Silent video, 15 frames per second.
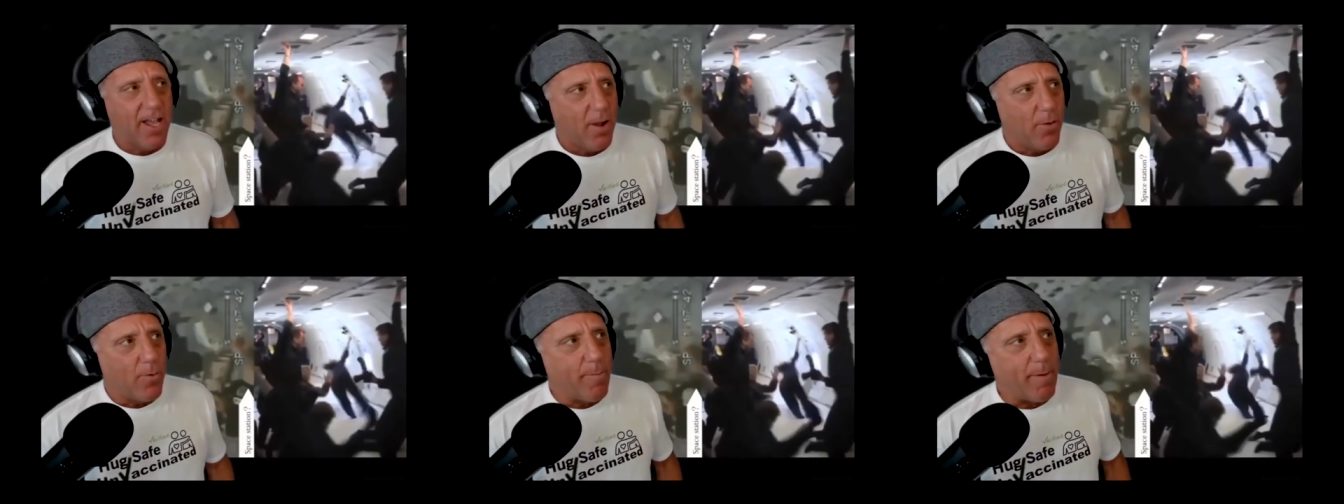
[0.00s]

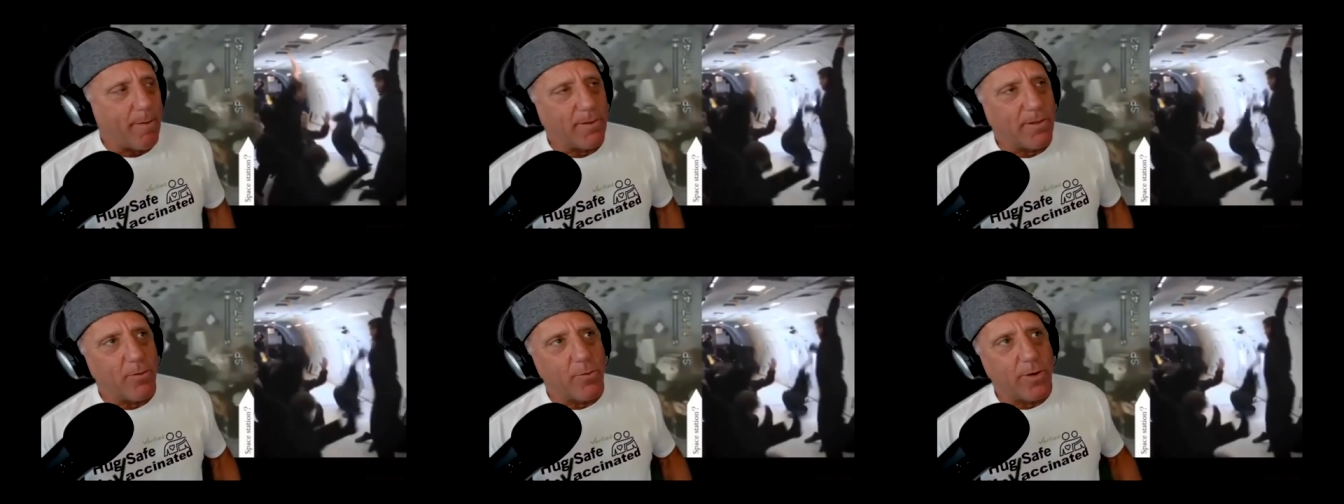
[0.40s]
what
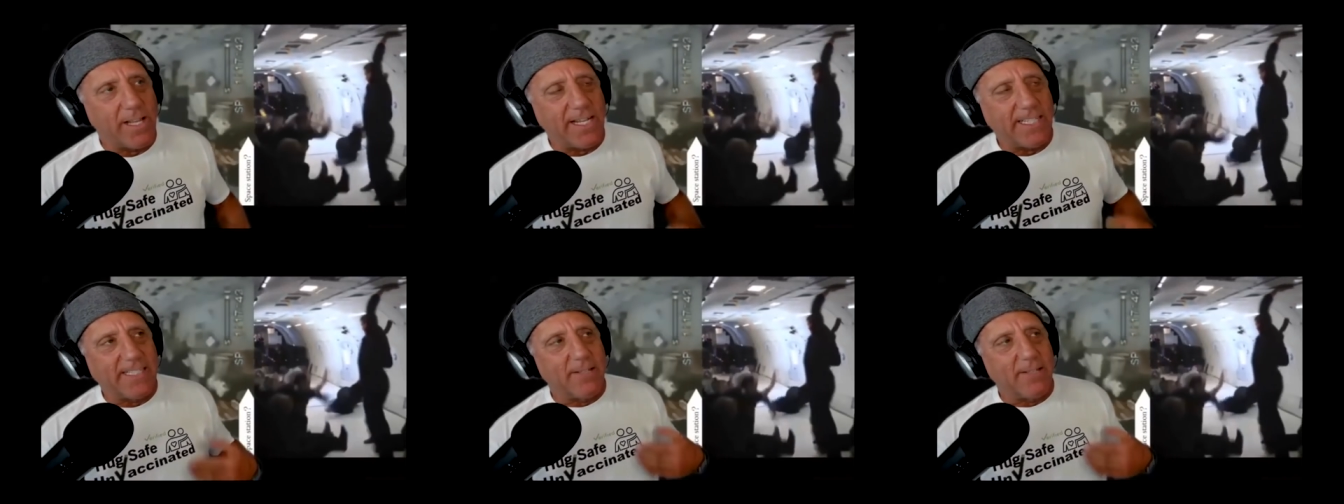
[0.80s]
people don't
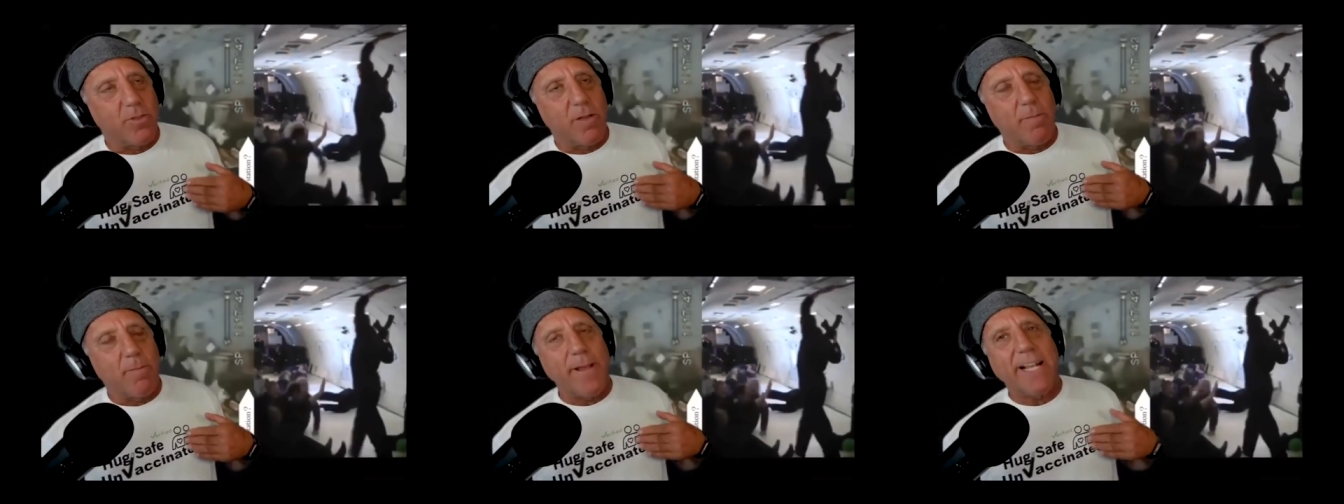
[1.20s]
realize,
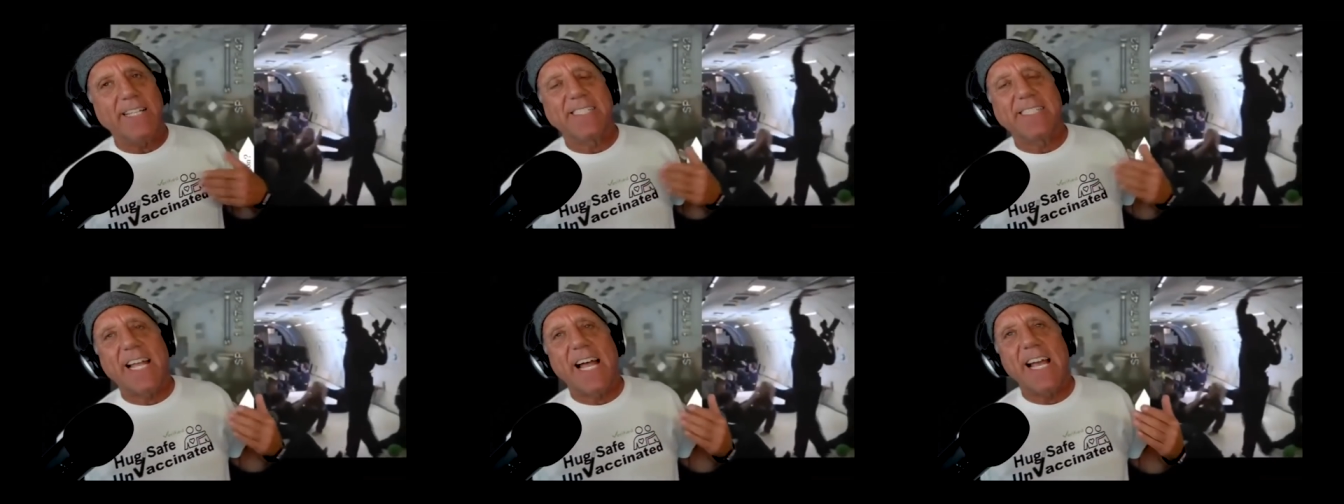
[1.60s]
the
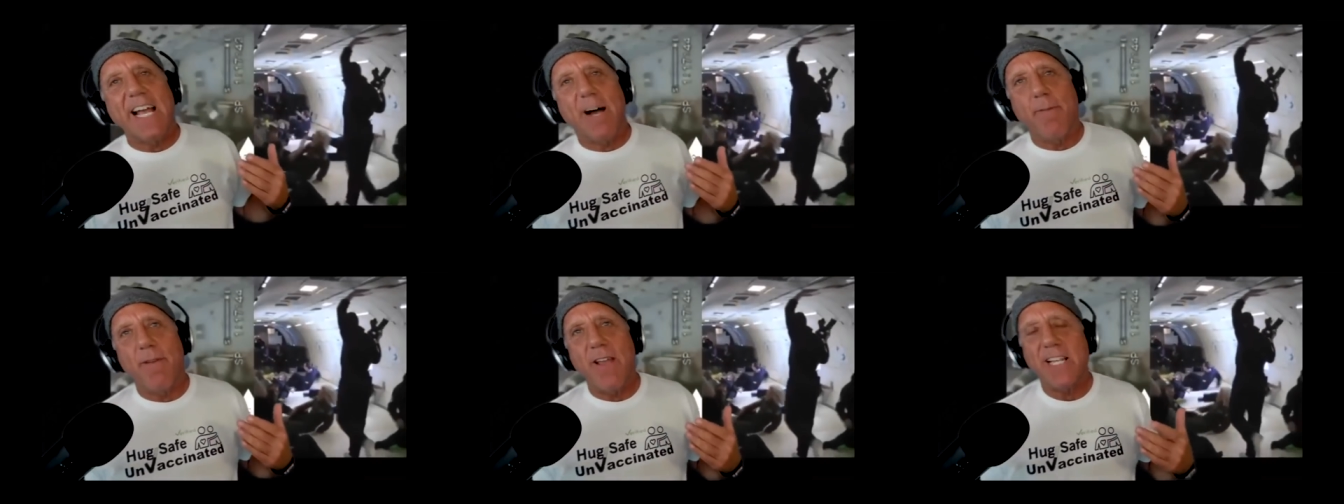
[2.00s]
biggest
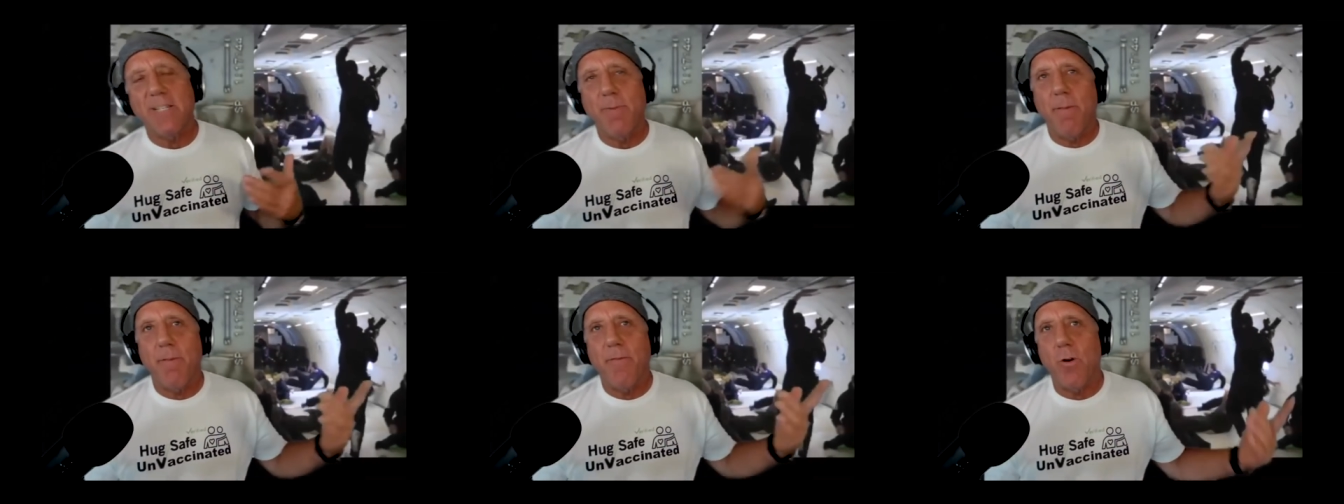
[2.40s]
psyop, you asked
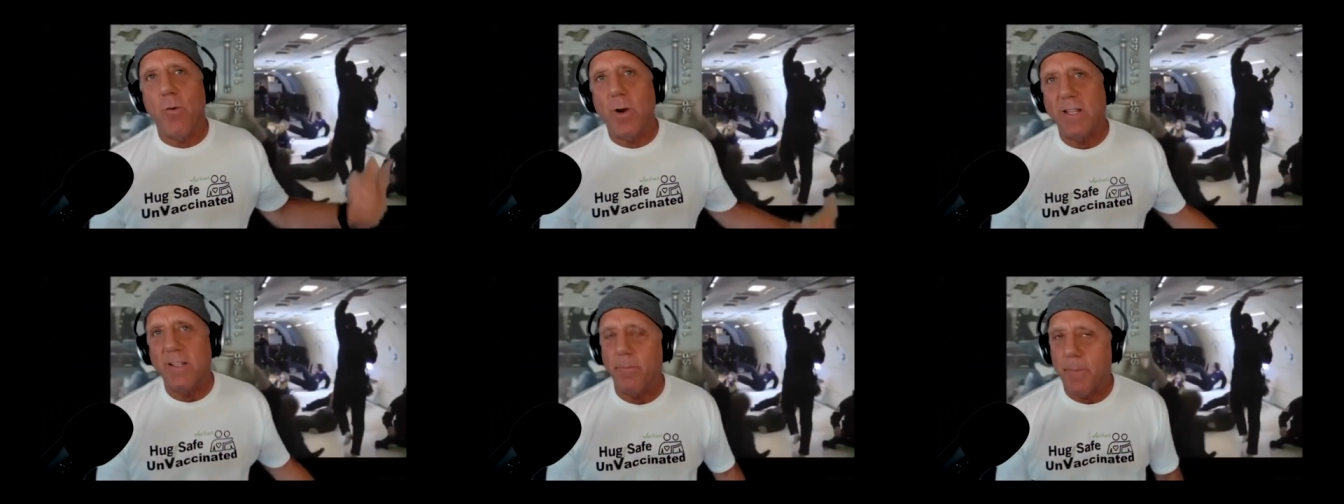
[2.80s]
me before,
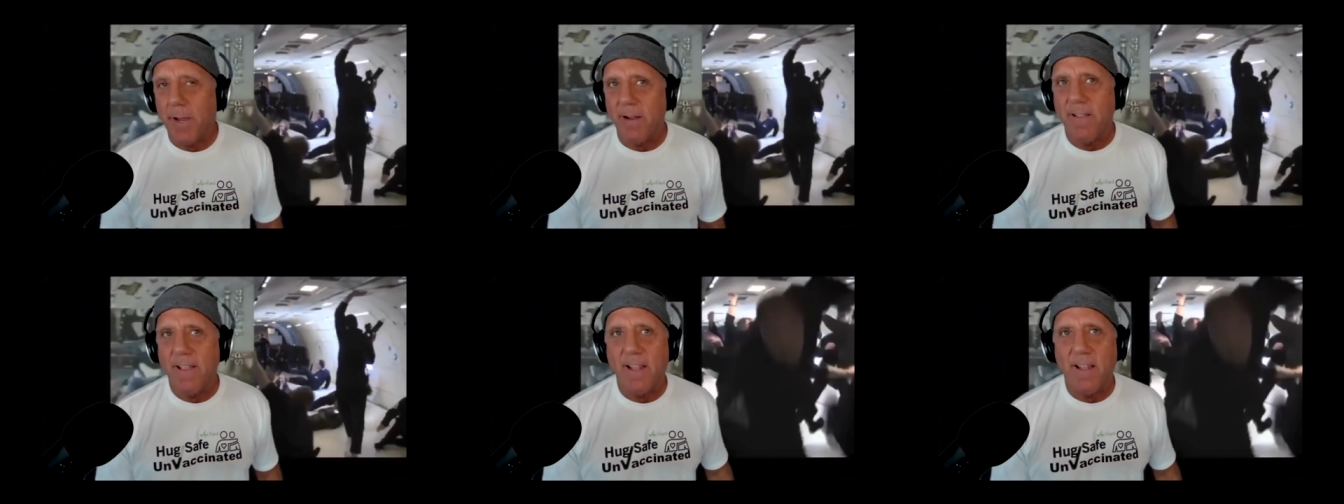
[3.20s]
what's
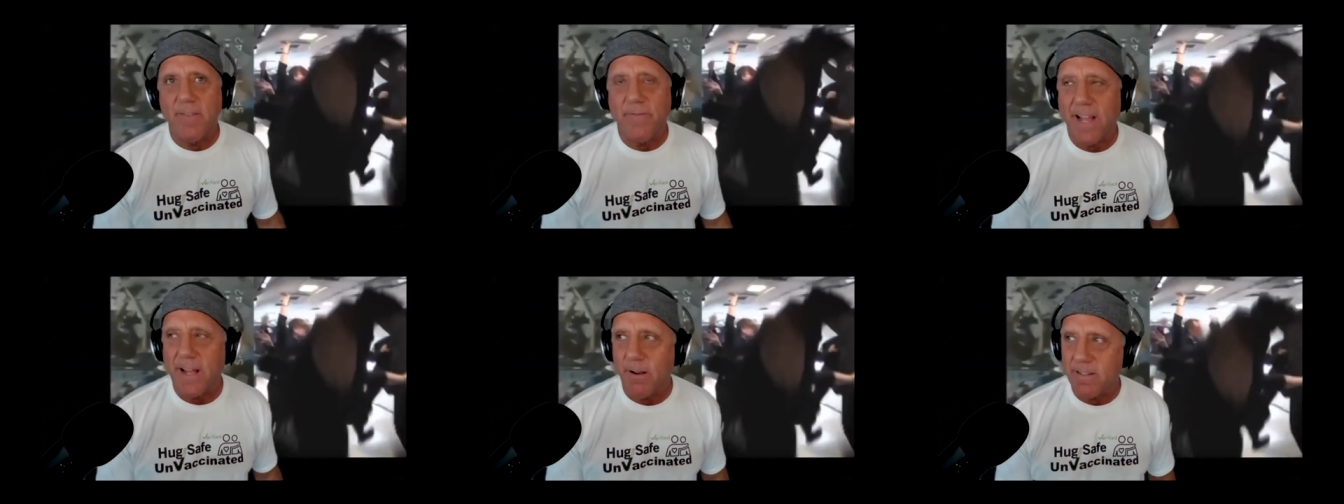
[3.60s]
bigger than the
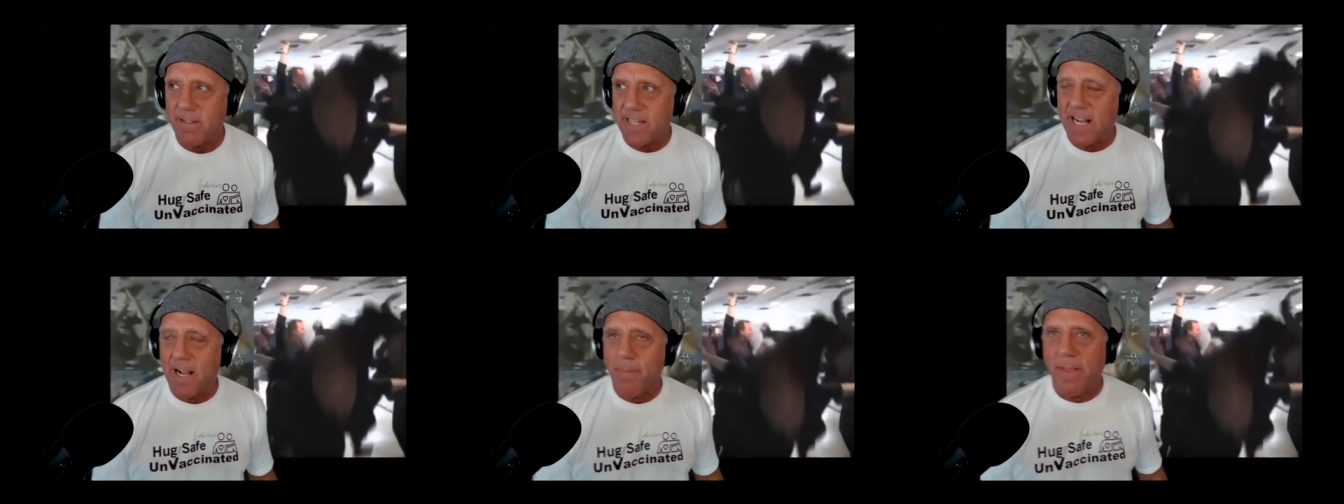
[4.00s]
flat earth
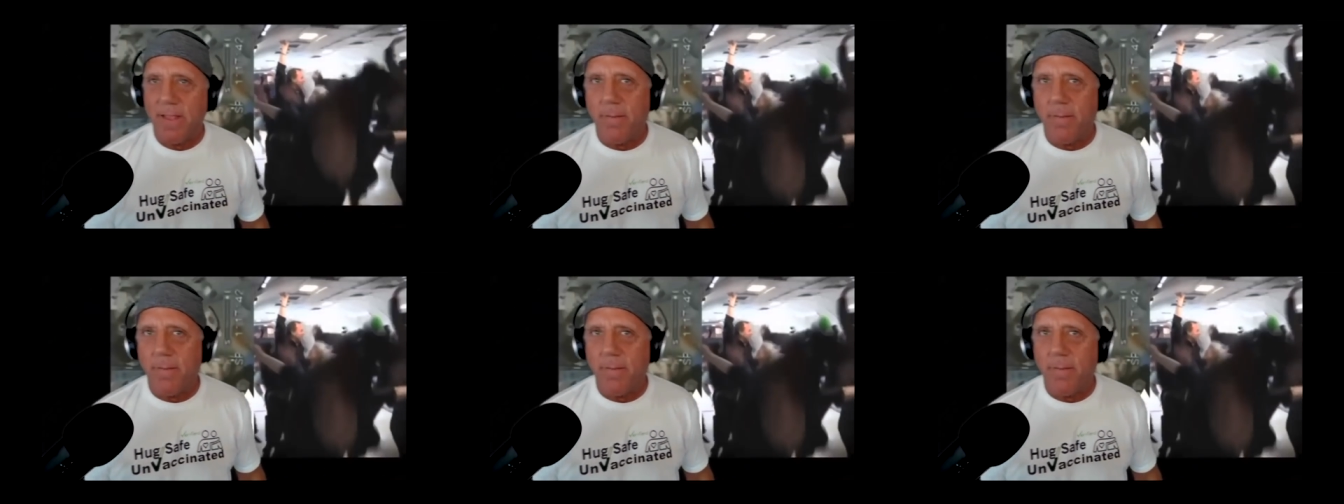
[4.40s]
psyop?